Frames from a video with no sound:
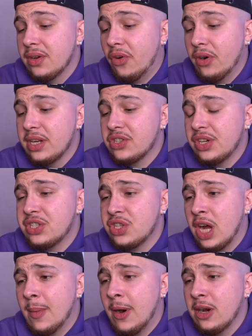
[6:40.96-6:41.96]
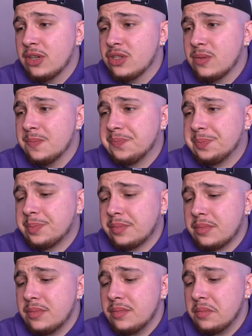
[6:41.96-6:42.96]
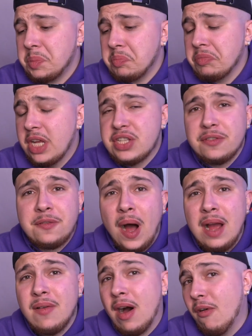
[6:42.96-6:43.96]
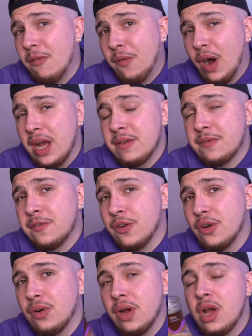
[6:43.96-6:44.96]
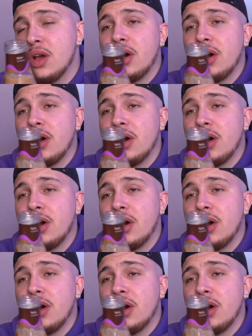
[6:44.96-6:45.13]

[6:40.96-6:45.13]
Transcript: honestly, Starbucks, it's a 5 out of 5 for